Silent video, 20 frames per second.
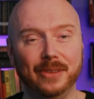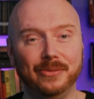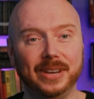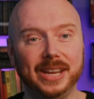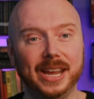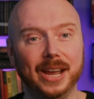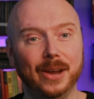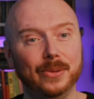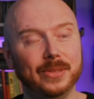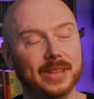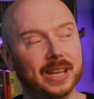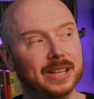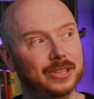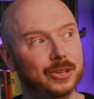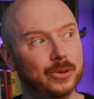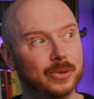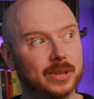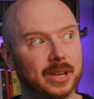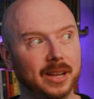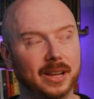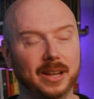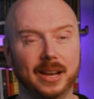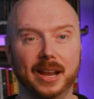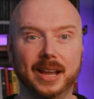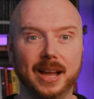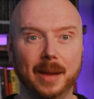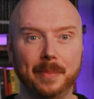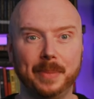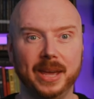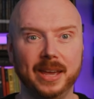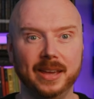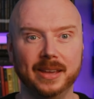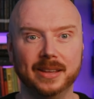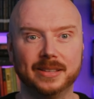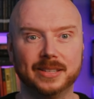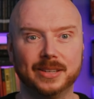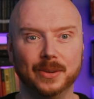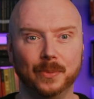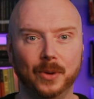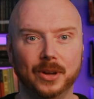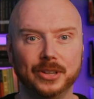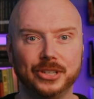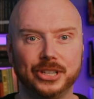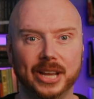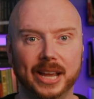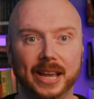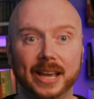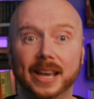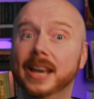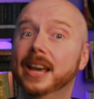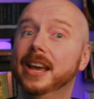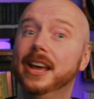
video, then you can click up here to watch it.